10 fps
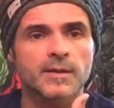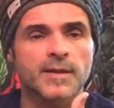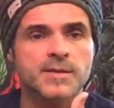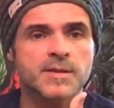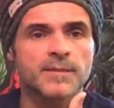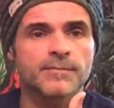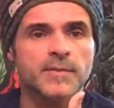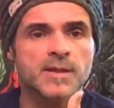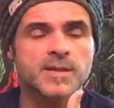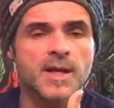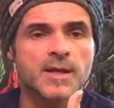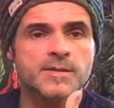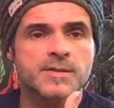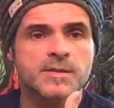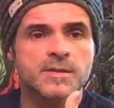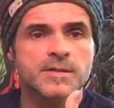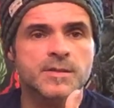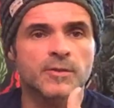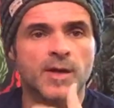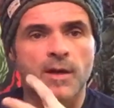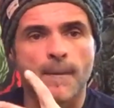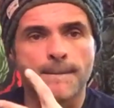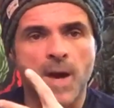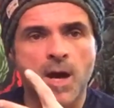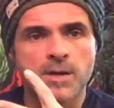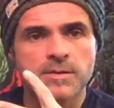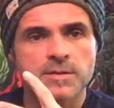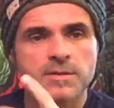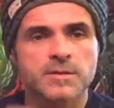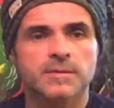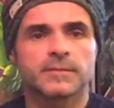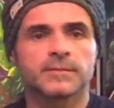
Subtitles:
That's it. Thanks, guys. See you around. Peace.